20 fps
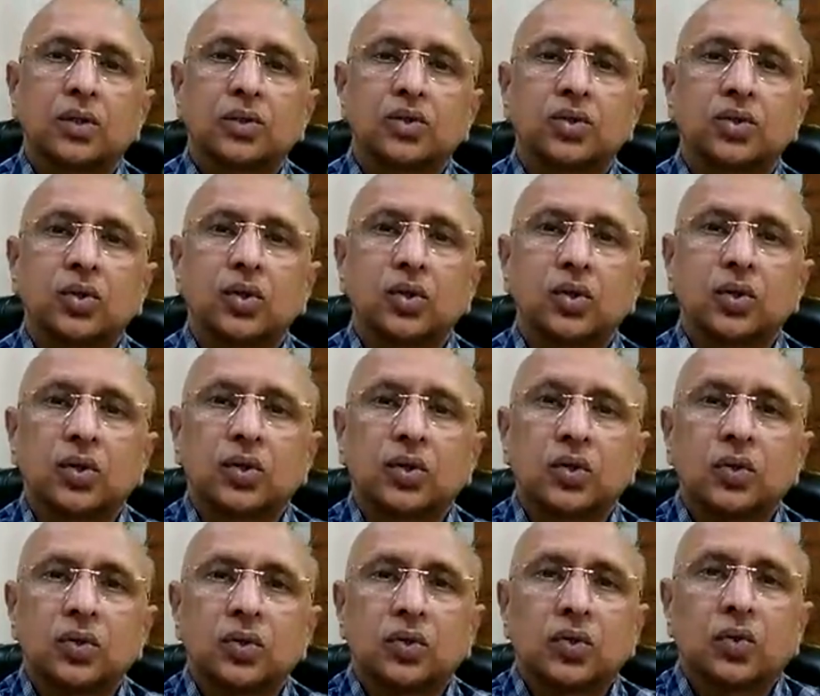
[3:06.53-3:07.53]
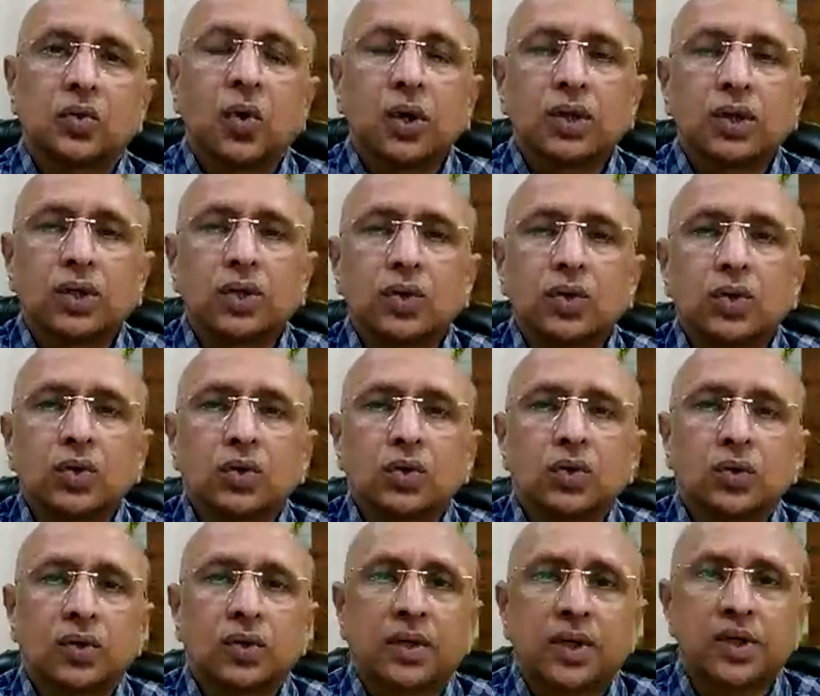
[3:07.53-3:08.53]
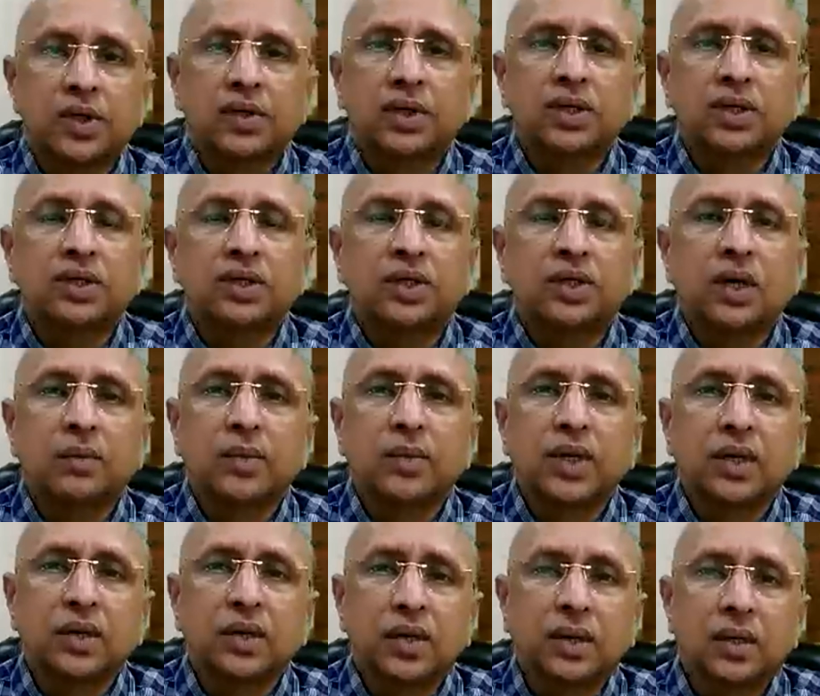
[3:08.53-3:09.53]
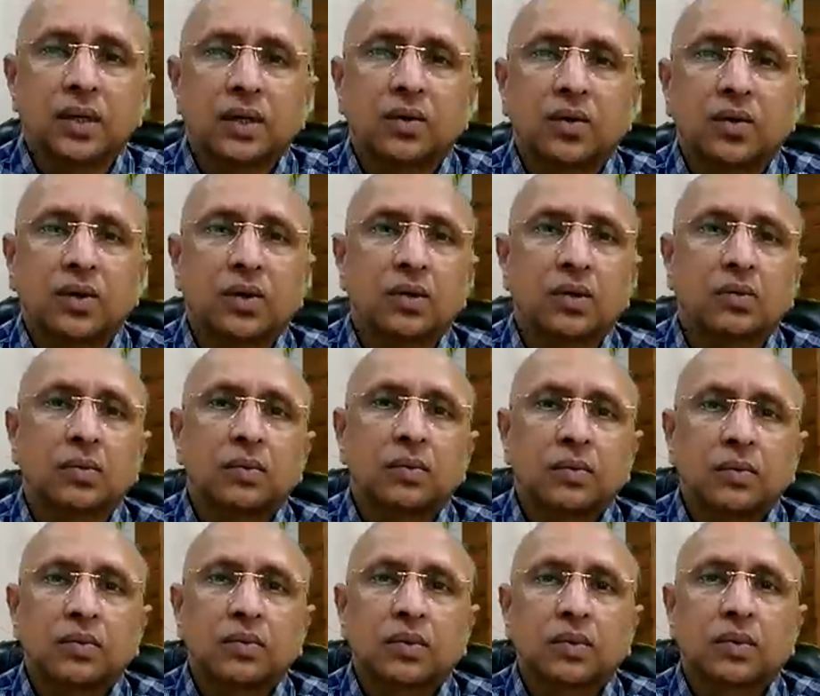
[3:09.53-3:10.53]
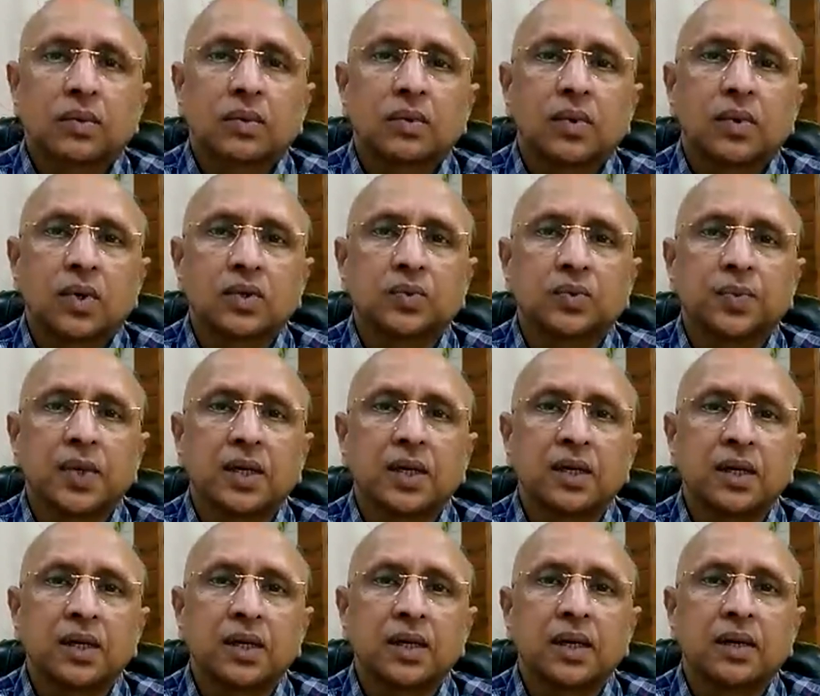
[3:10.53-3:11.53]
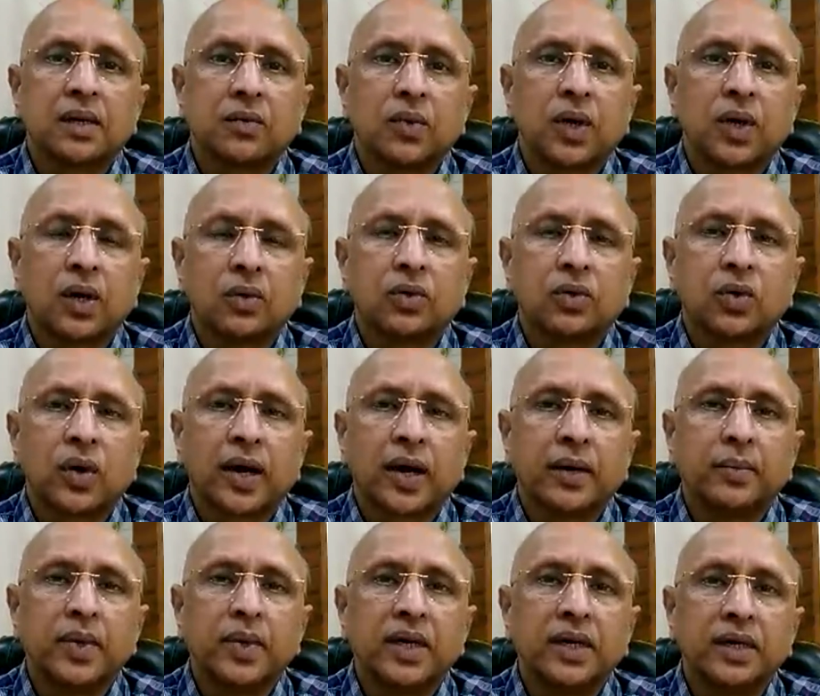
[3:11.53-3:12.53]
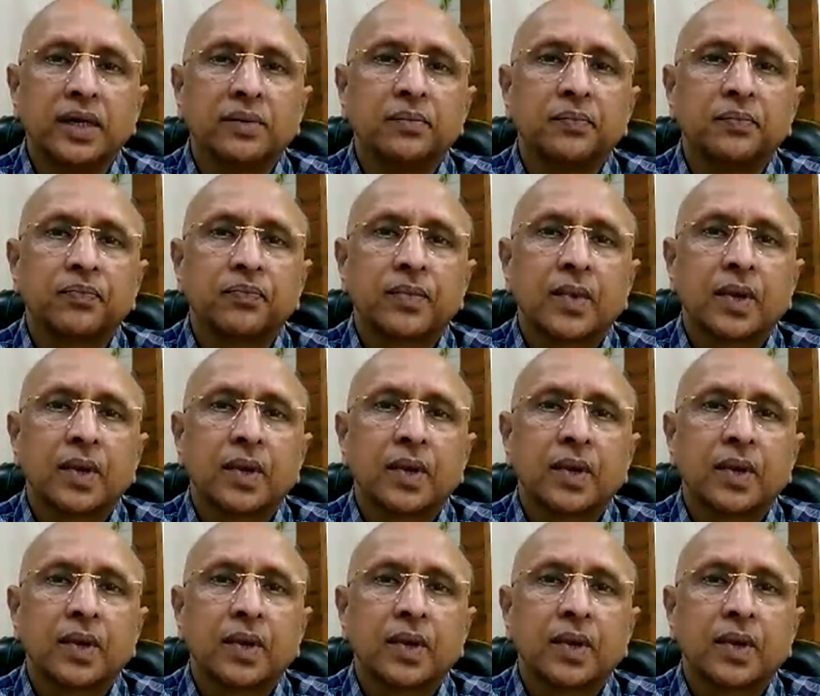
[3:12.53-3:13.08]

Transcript: So what to do? He just coming in our hospital and we have to admit him.